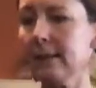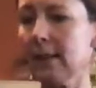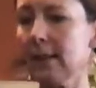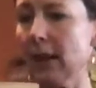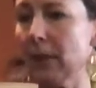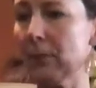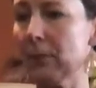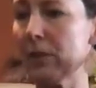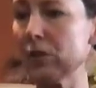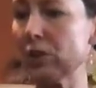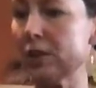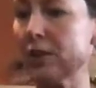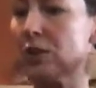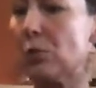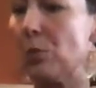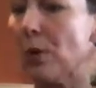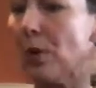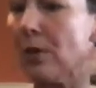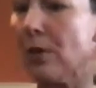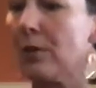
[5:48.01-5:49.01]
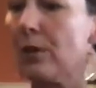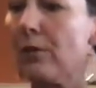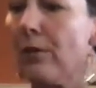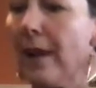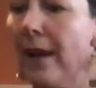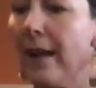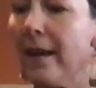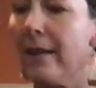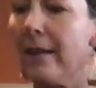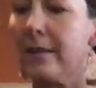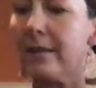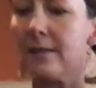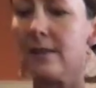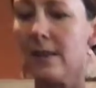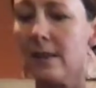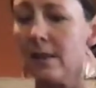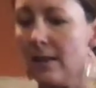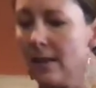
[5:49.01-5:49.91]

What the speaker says: and we just twirl it around.